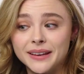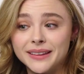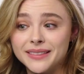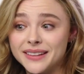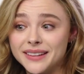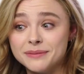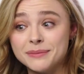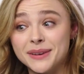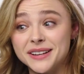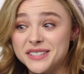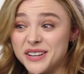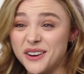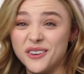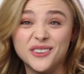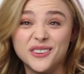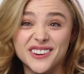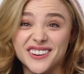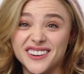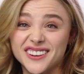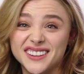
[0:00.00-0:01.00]
And then my
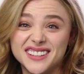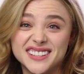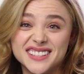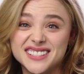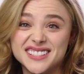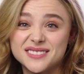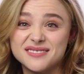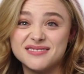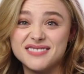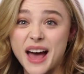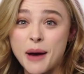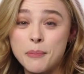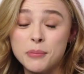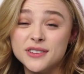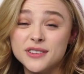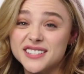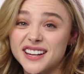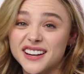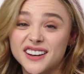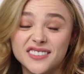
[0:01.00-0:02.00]
toner is
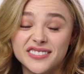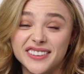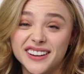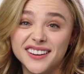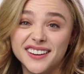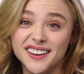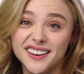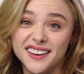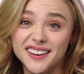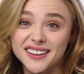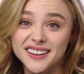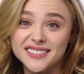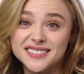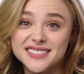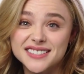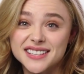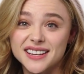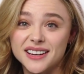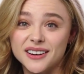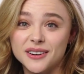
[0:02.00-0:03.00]
apple cider vinegar.
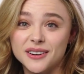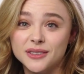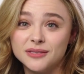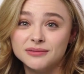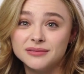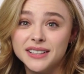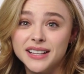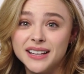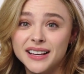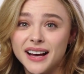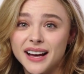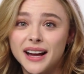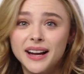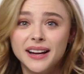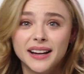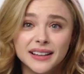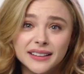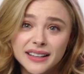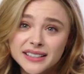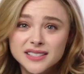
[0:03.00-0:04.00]
So
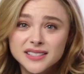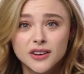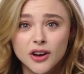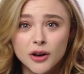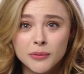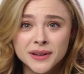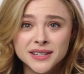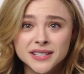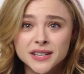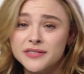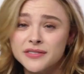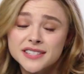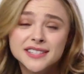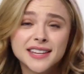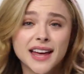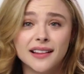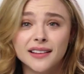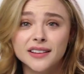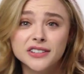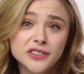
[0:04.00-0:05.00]
I like to call myself a
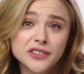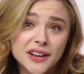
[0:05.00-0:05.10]
salad